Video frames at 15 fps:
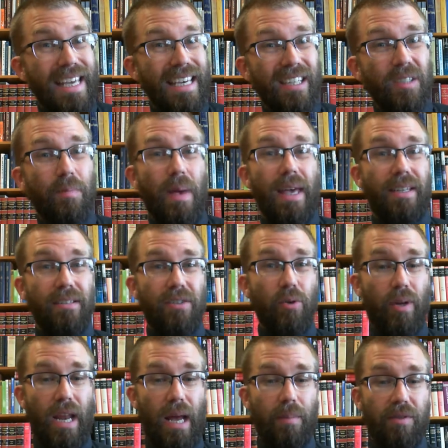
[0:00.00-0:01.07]
is made into
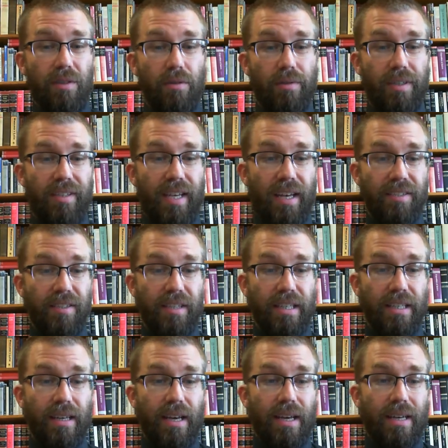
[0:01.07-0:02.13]
an absolute necessity